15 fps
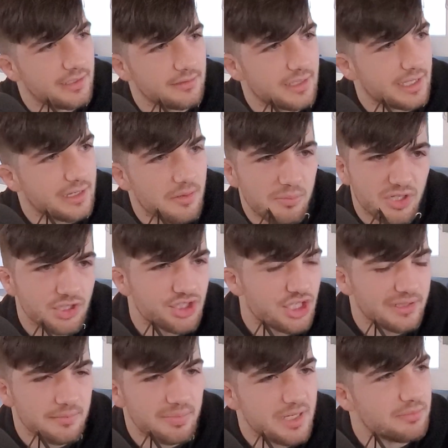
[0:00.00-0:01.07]
a bunch
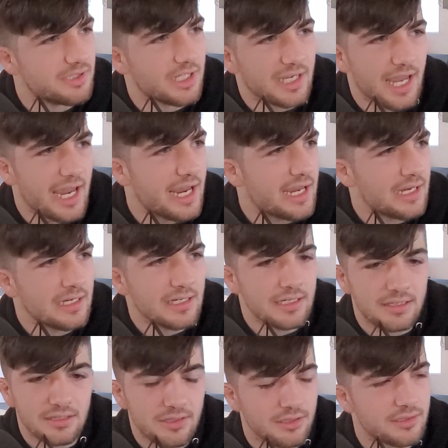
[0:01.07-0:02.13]
of people like
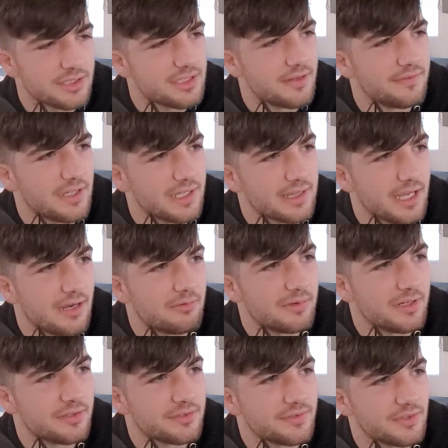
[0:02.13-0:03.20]
Andy, stuff like that when
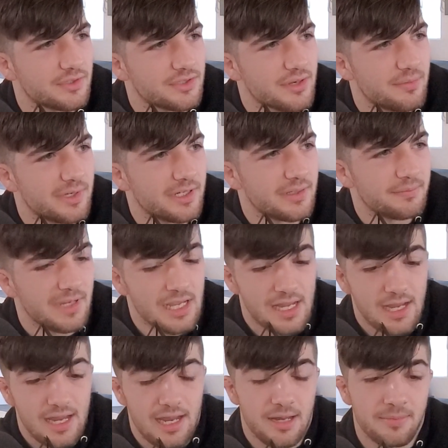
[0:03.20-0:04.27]
I was first coming up.
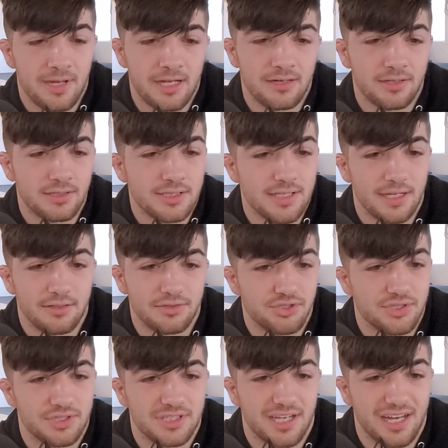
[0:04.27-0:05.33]
And man, honestly, I was
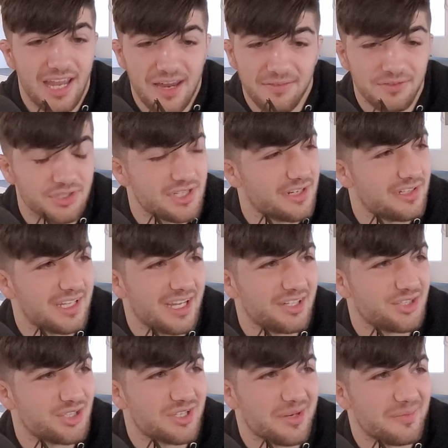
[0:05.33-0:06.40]
just like every single day I
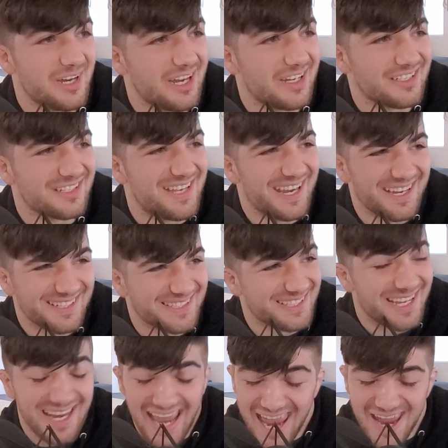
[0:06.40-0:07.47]
just got my ass kicked,
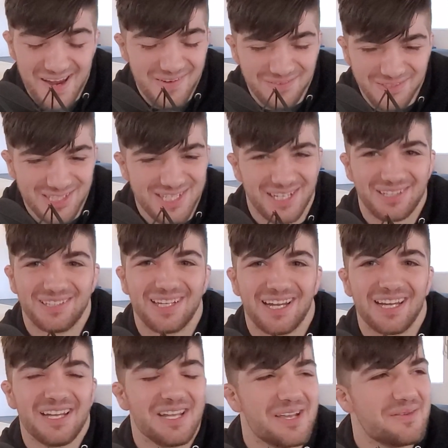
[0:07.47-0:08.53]
like every single day.
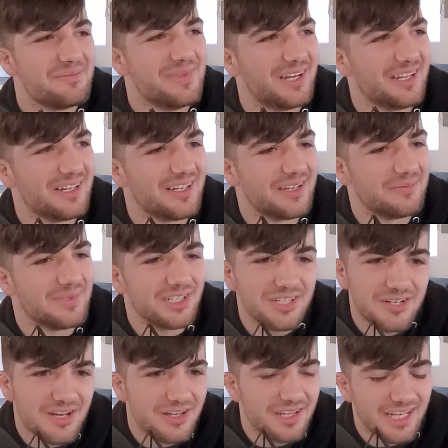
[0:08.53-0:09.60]
But
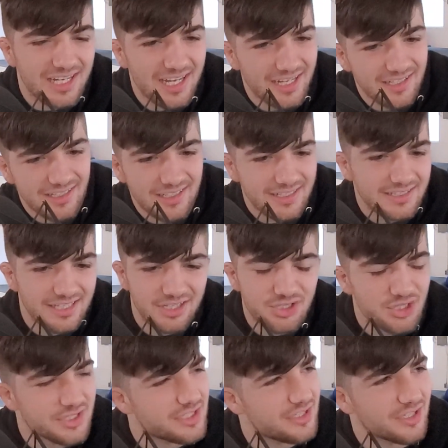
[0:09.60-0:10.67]
they kind of like they
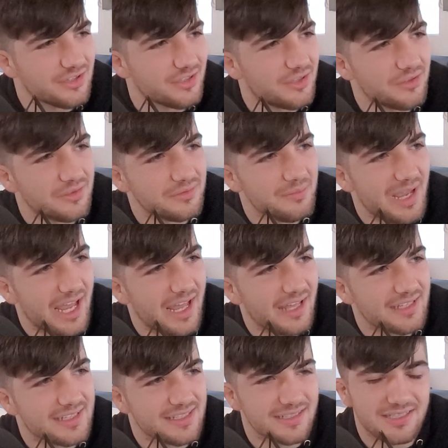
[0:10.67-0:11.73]
just took their own
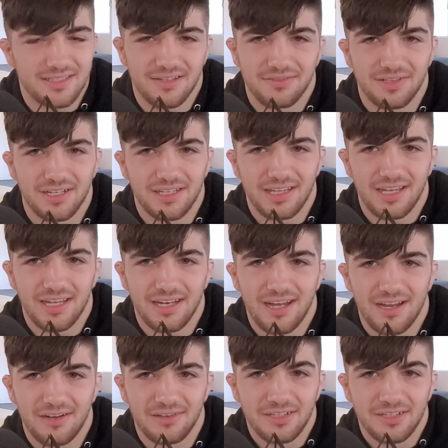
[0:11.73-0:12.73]
paths and stuff like that now.